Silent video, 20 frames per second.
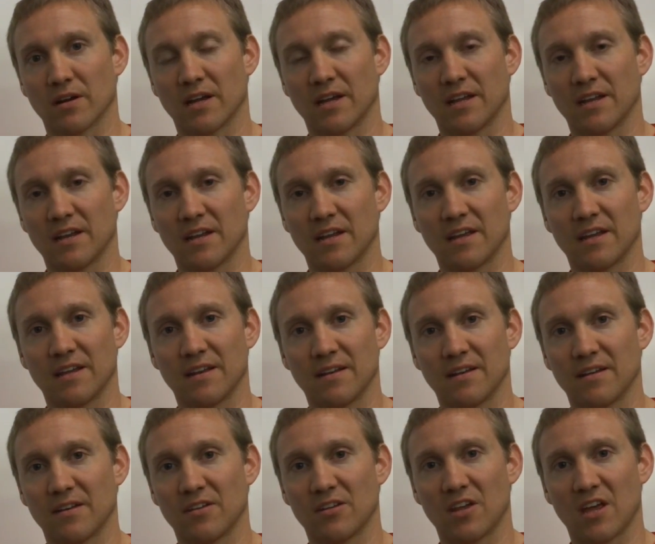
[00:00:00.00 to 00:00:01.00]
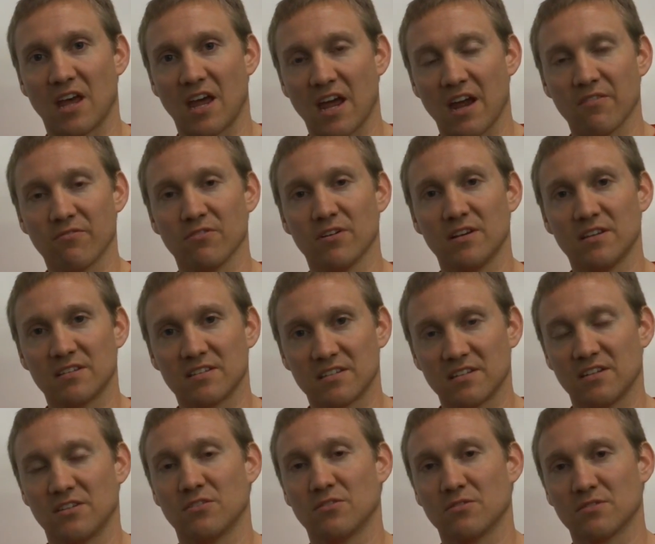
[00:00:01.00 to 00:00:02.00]
And, and every
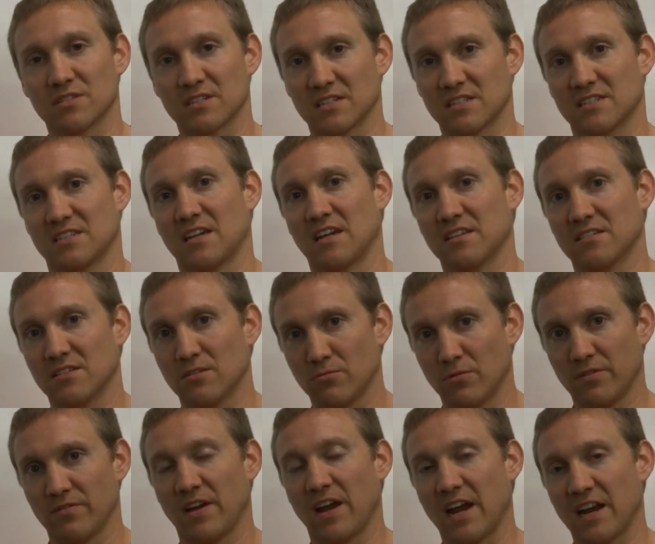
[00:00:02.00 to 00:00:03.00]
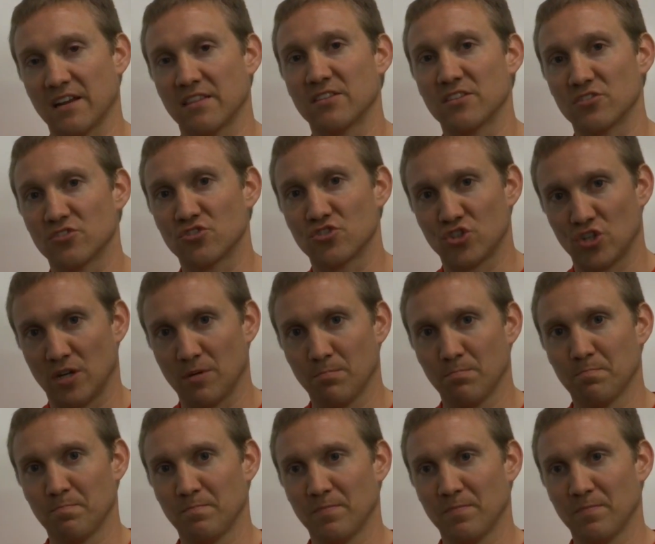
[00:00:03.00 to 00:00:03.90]
single success that we've had in this gym